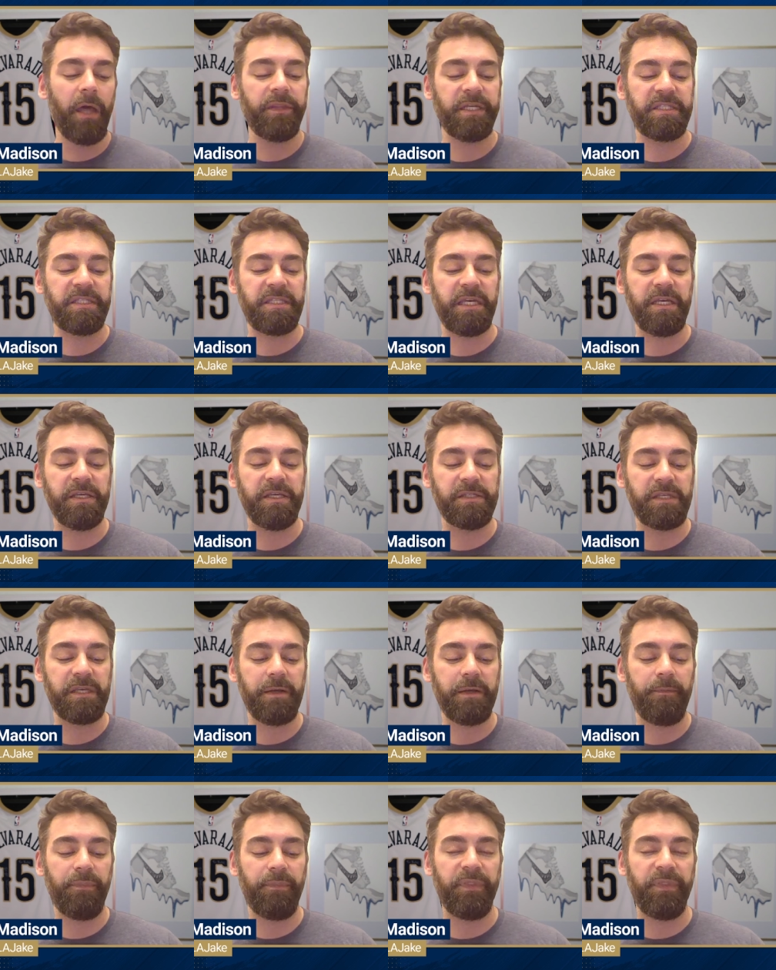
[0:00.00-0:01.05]
this
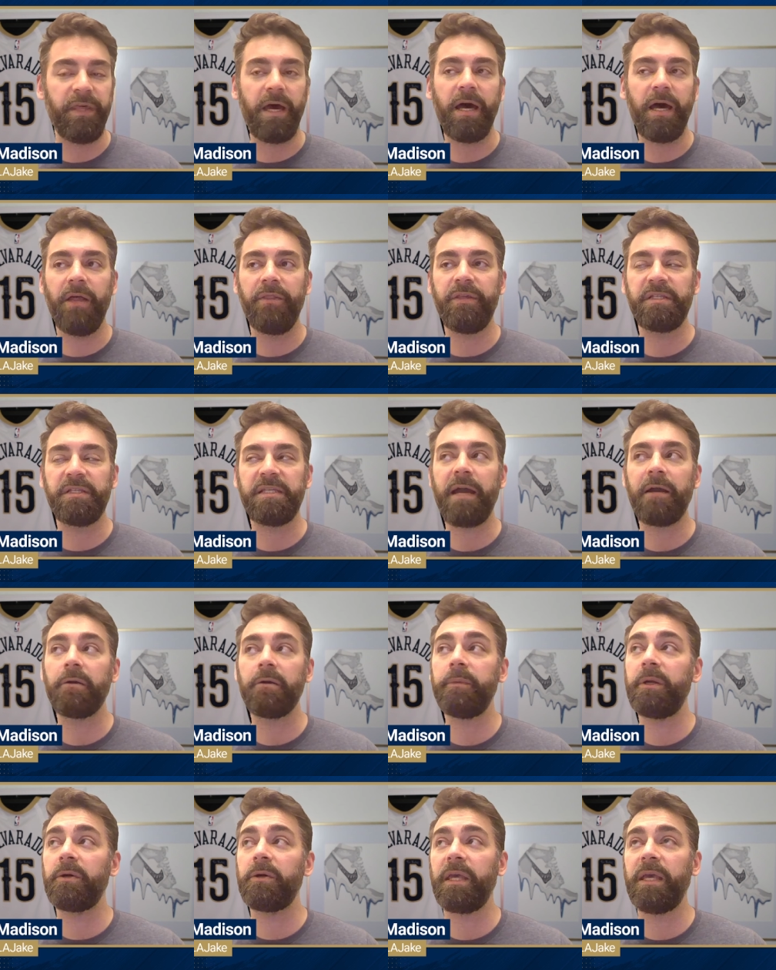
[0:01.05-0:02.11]
is the the
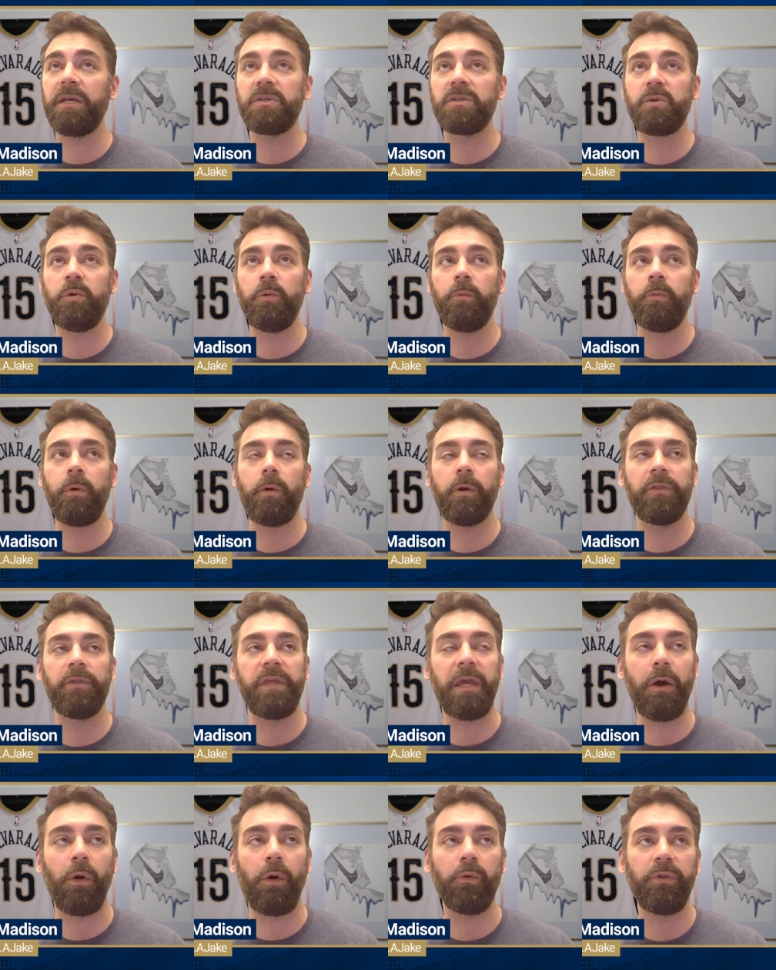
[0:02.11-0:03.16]
Sacramento Kings who are
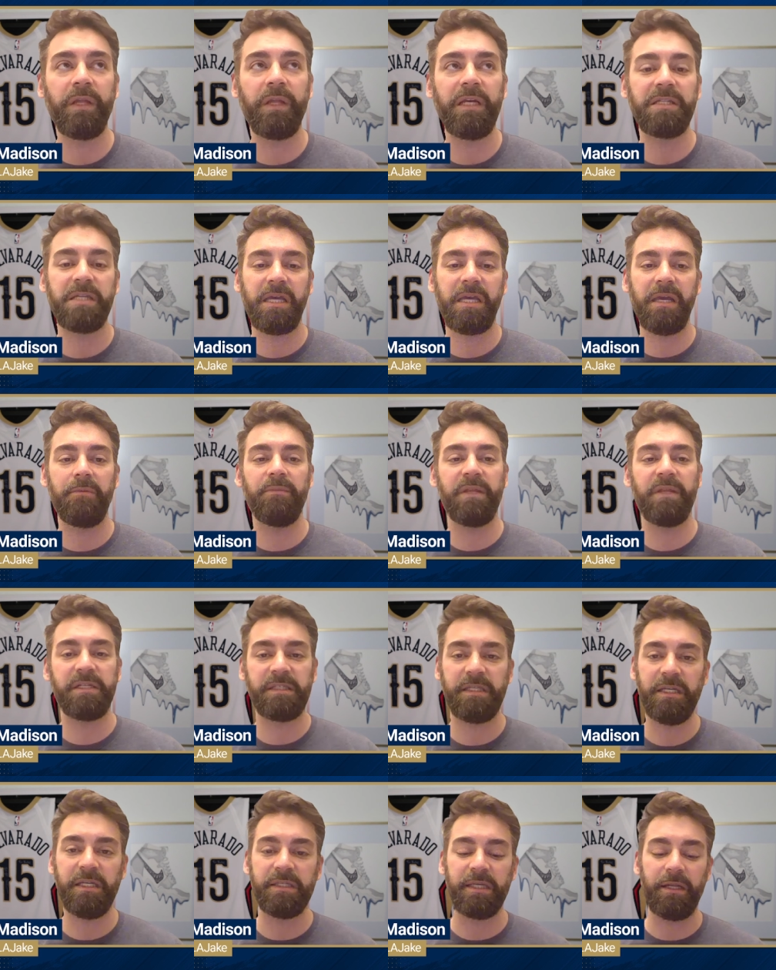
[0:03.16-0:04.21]
the only team this
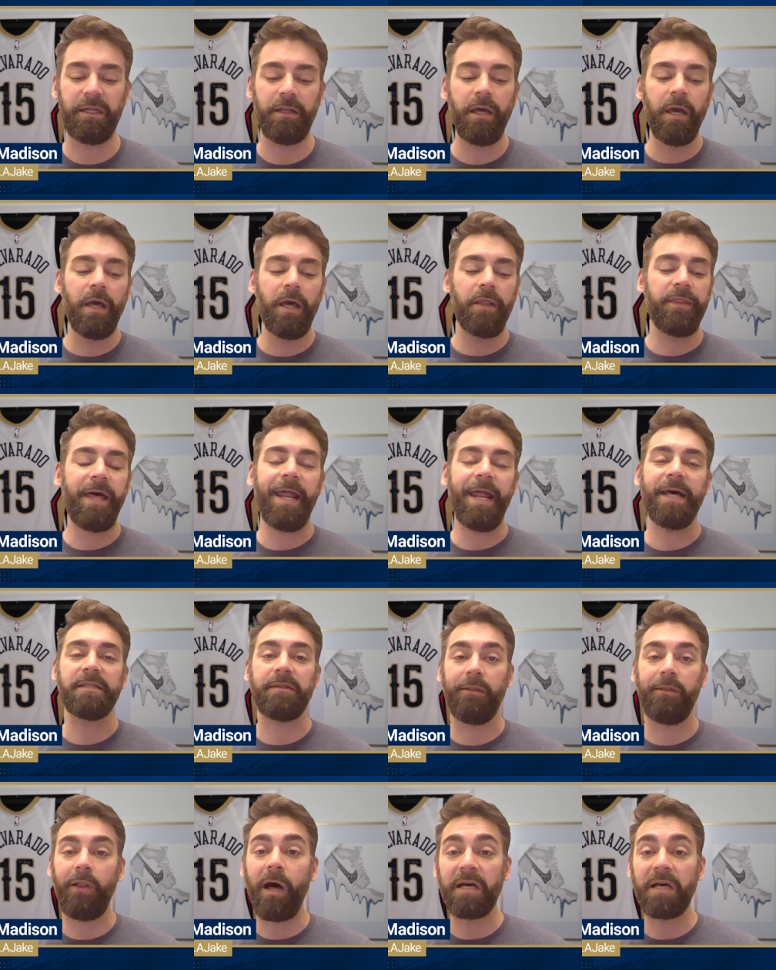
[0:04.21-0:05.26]
season that has
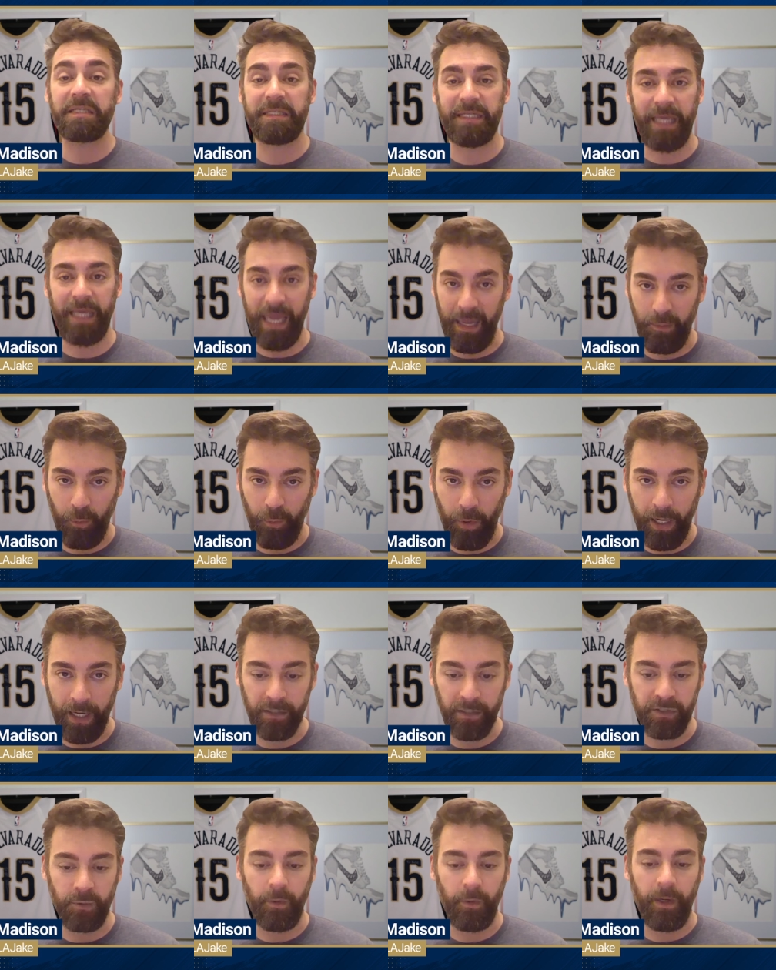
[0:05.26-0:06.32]
lost a game
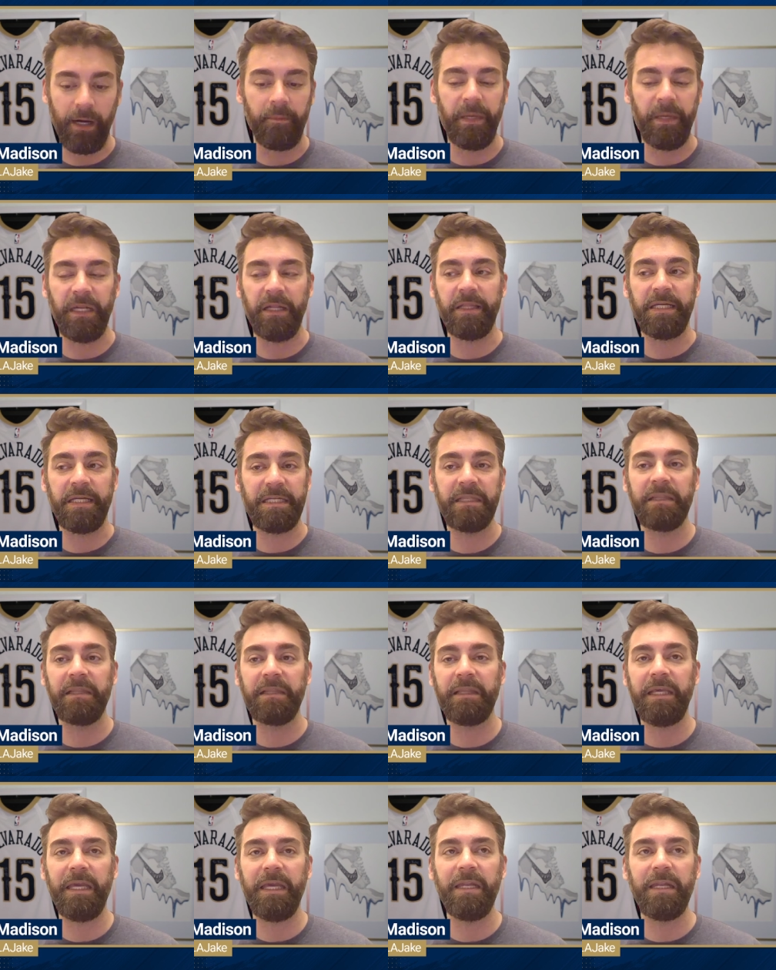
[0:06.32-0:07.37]
wire to wire, meaning they didn't
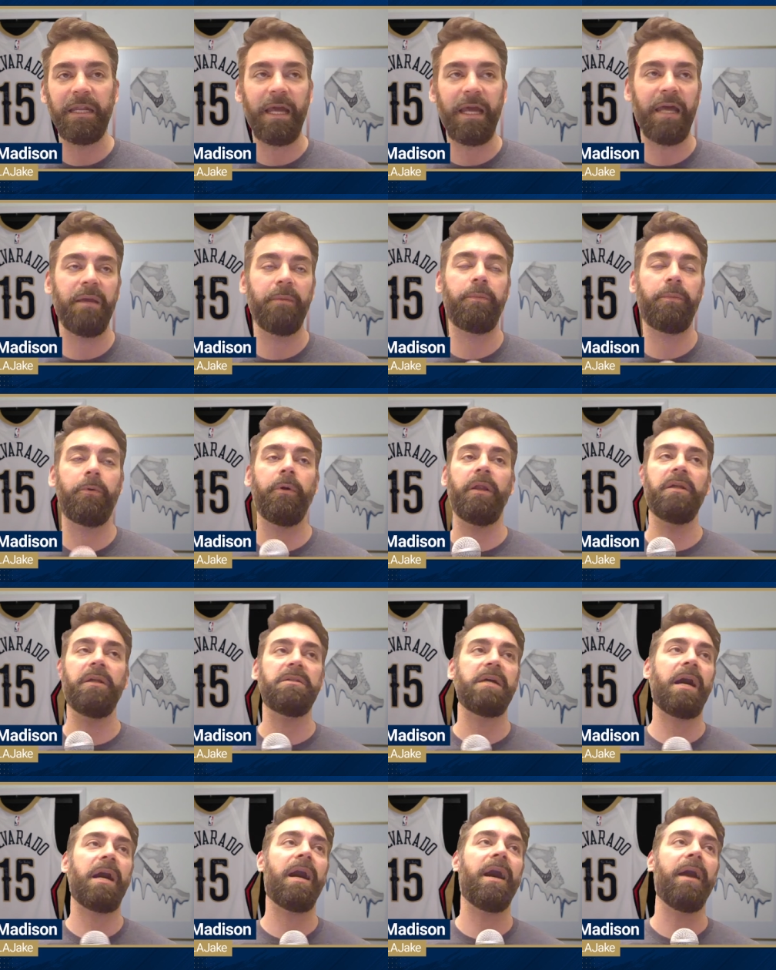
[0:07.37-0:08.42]
lead at any point in
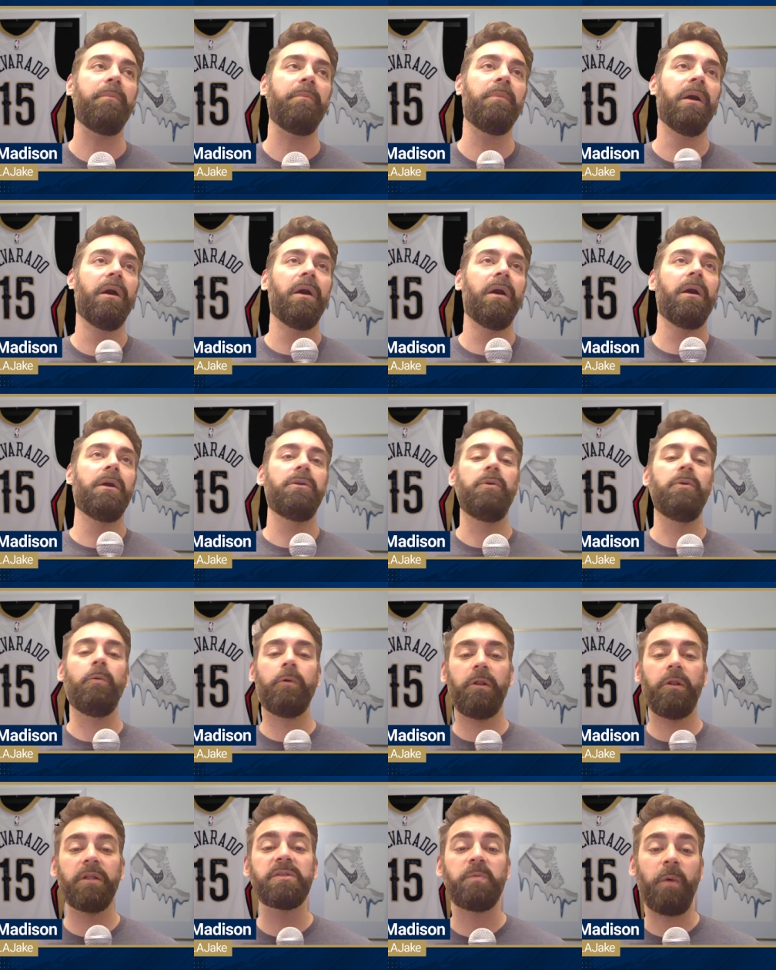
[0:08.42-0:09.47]
time. New
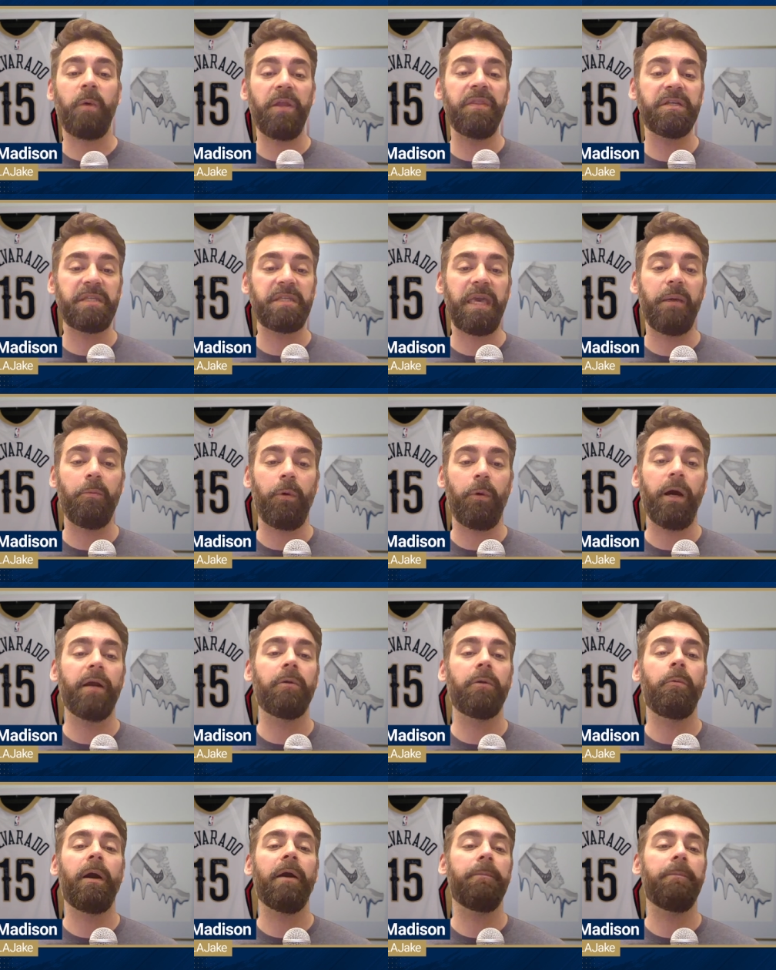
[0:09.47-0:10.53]
Orleans won this game wire
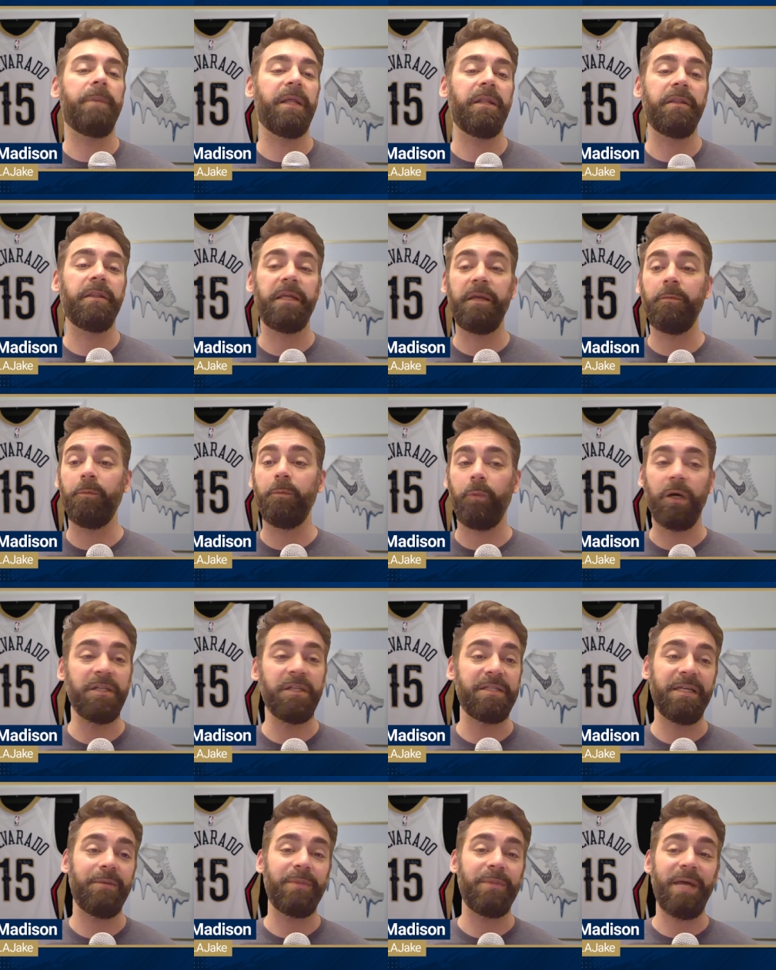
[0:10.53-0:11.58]
to wire, beating the one
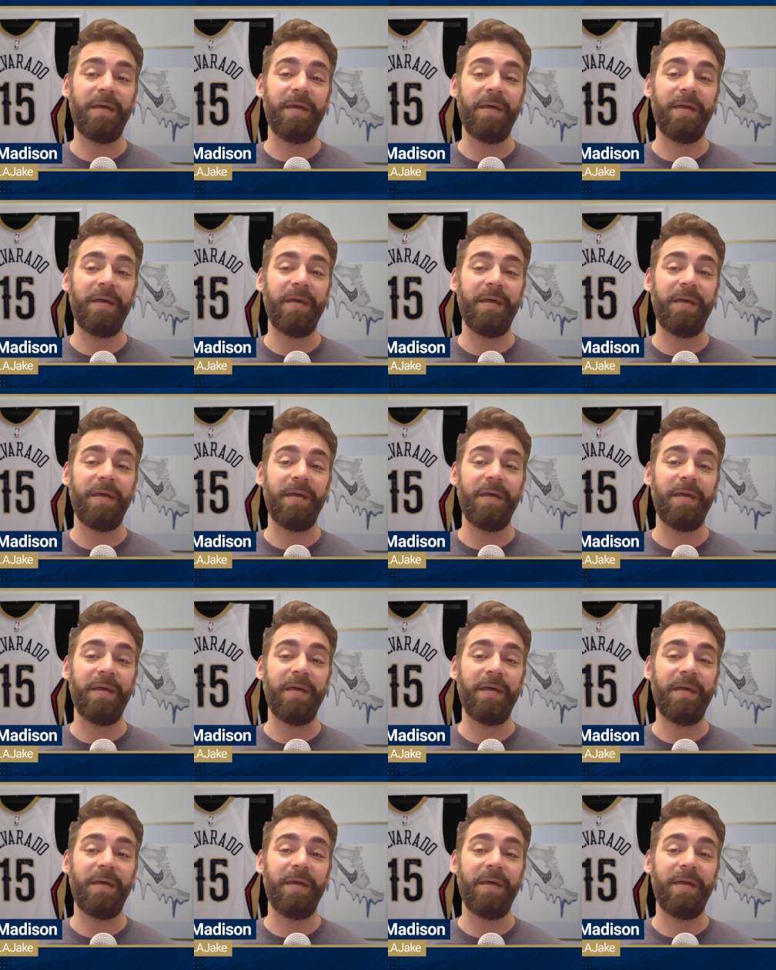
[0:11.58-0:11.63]
team